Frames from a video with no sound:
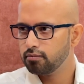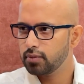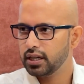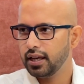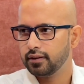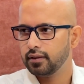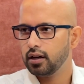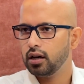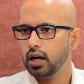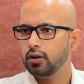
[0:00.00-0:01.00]
But yes,
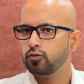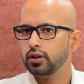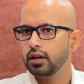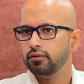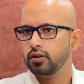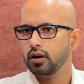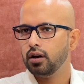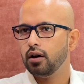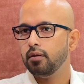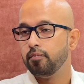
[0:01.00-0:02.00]
it would give you
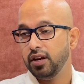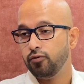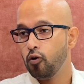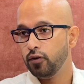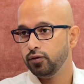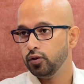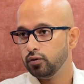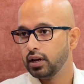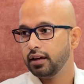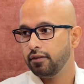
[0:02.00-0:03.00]
a brief overview,
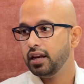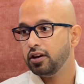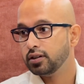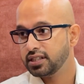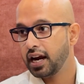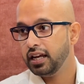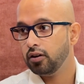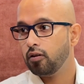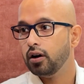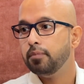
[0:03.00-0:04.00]
like where you're standing
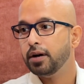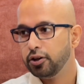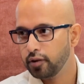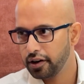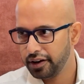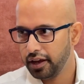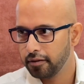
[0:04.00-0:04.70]
on a particular day.